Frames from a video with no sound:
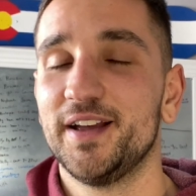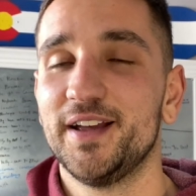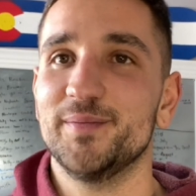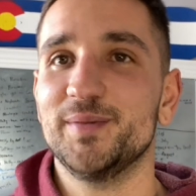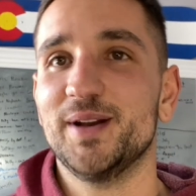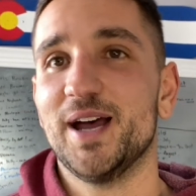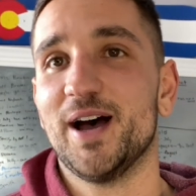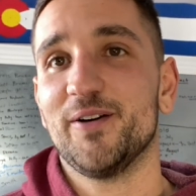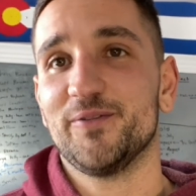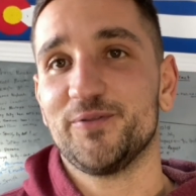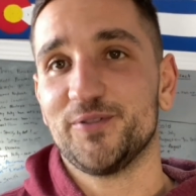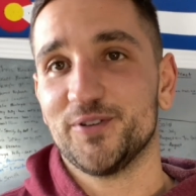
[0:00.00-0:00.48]

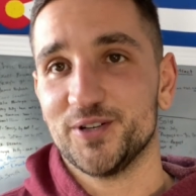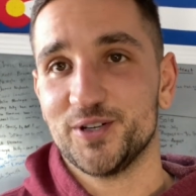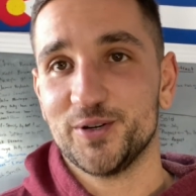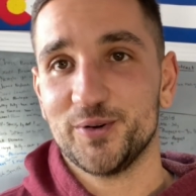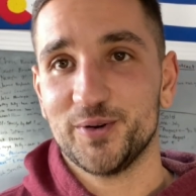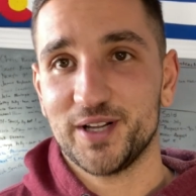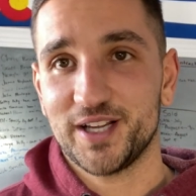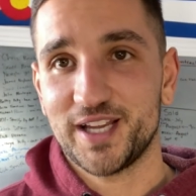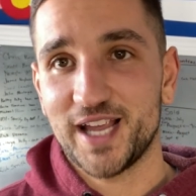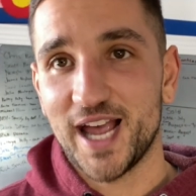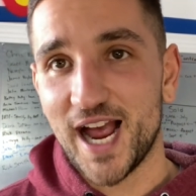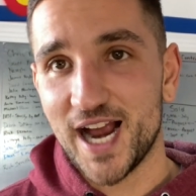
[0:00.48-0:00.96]
Now, if you're
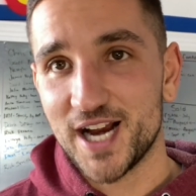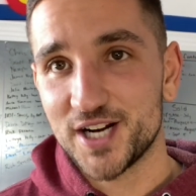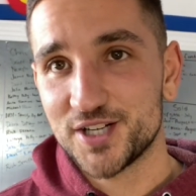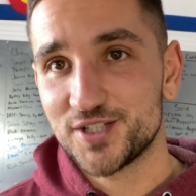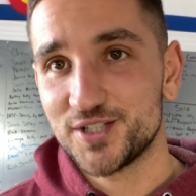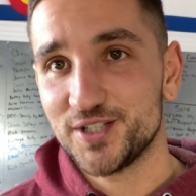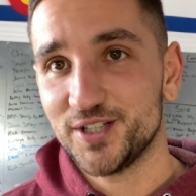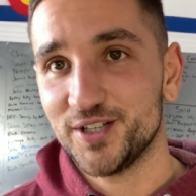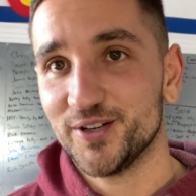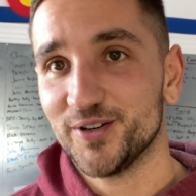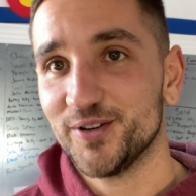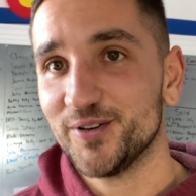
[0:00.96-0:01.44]
doing a cash
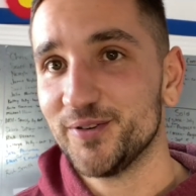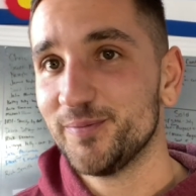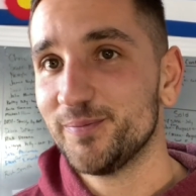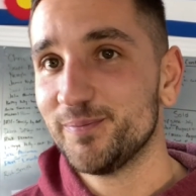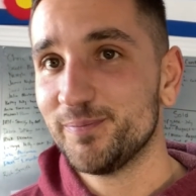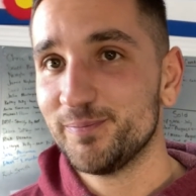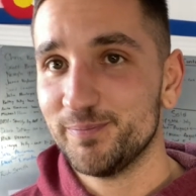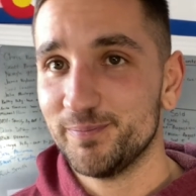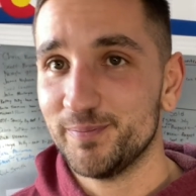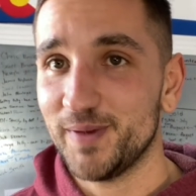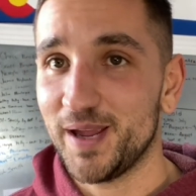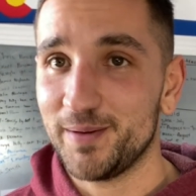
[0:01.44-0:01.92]
deal,
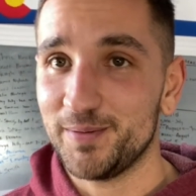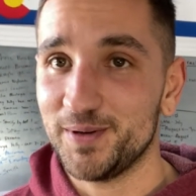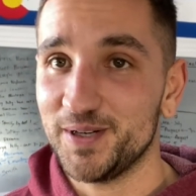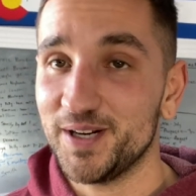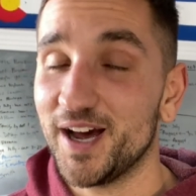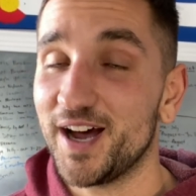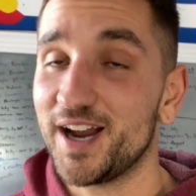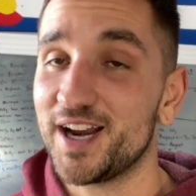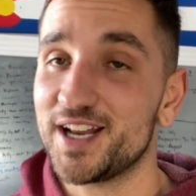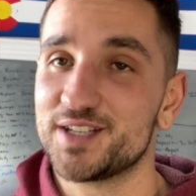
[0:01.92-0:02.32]
maybe not